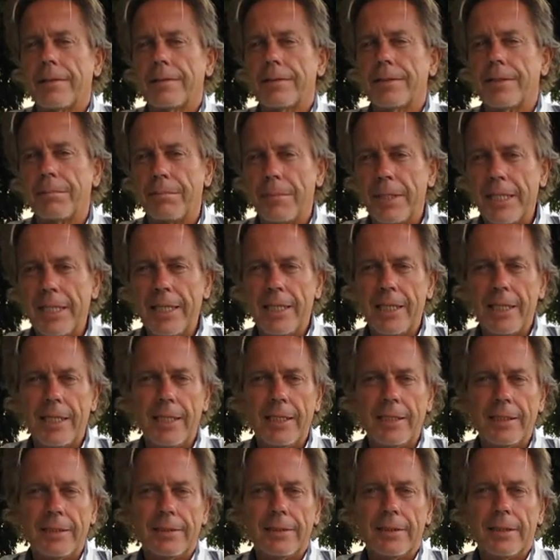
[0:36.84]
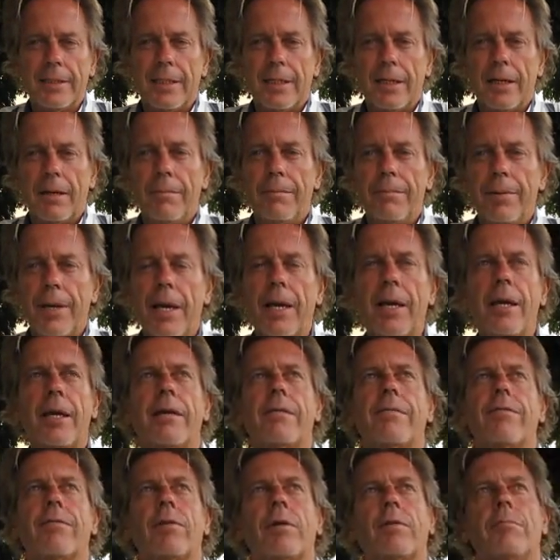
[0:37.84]
To me,
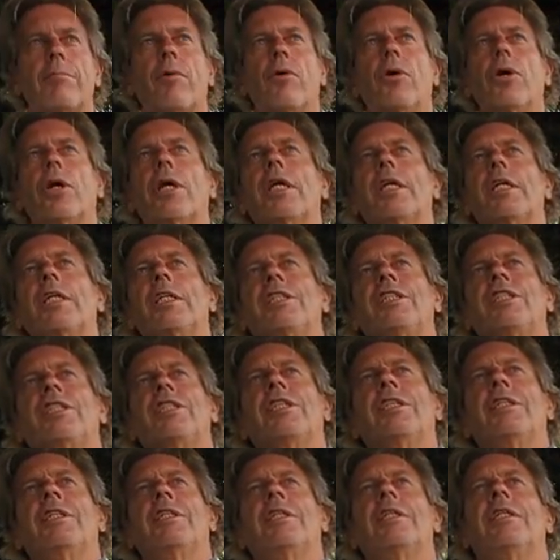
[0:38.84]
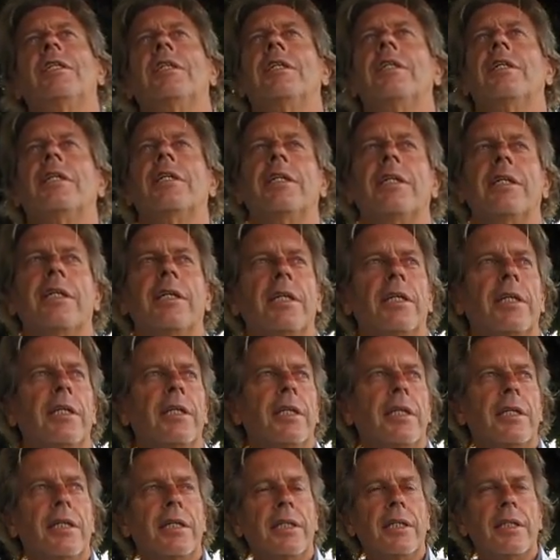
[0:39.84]
paying for a mortgage
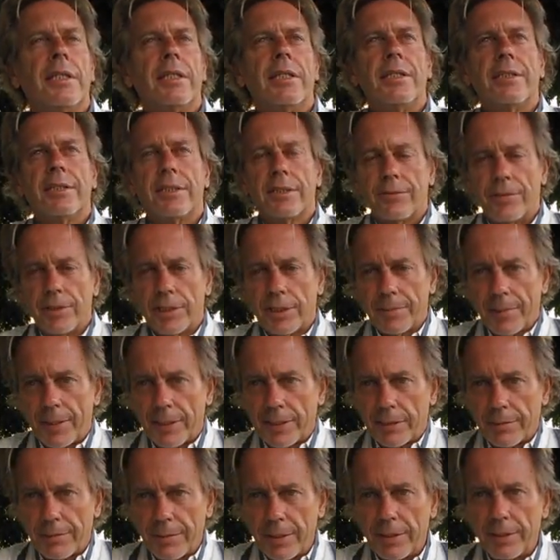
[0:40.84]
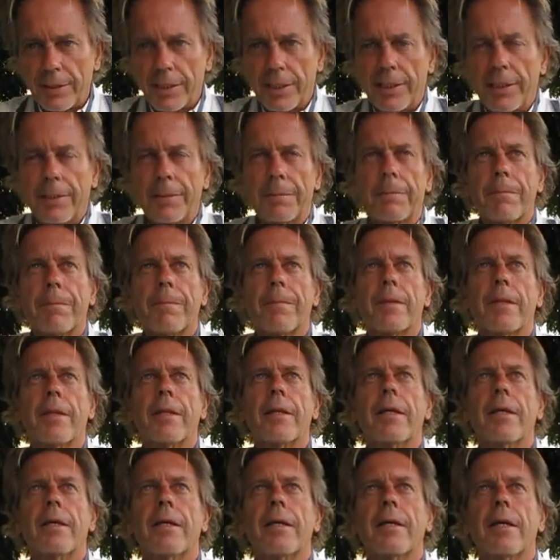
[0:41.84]
is a responsibility,
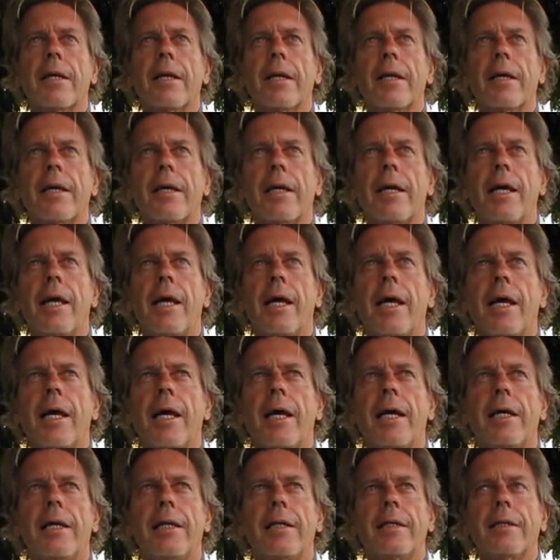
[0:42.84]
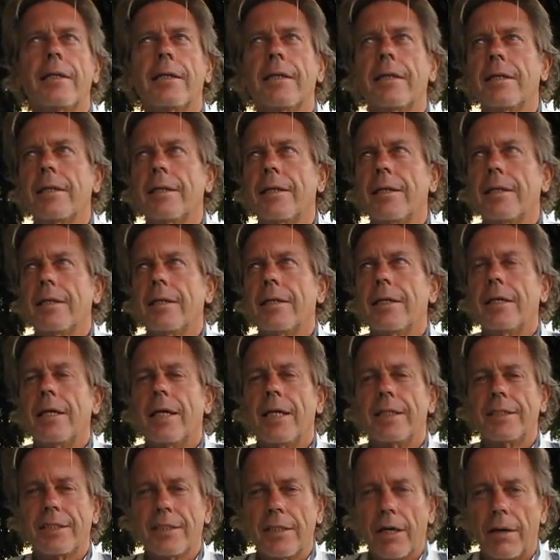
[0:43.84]
and
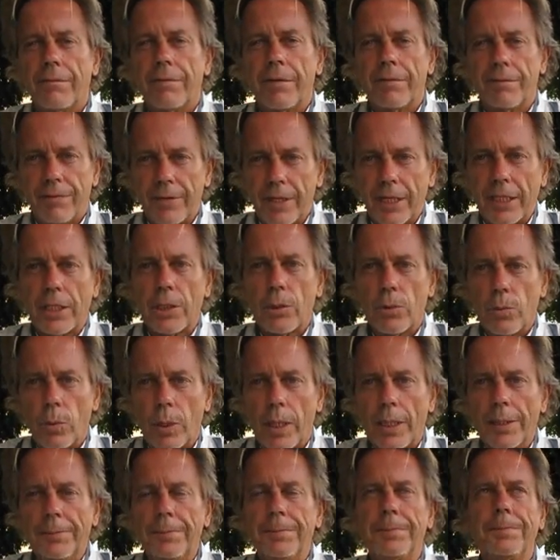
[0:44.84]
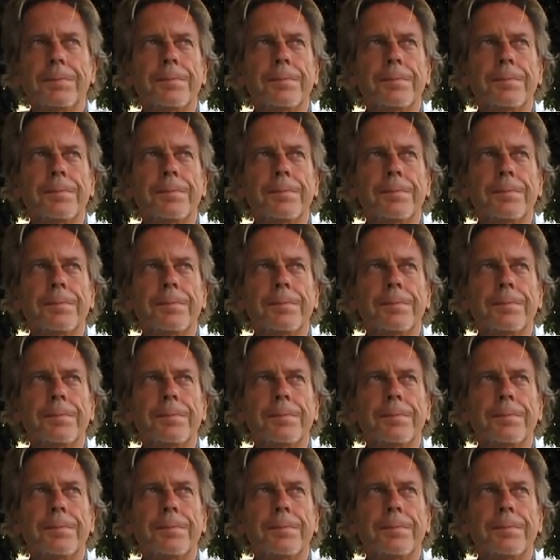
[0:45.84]
a self-inflicted one.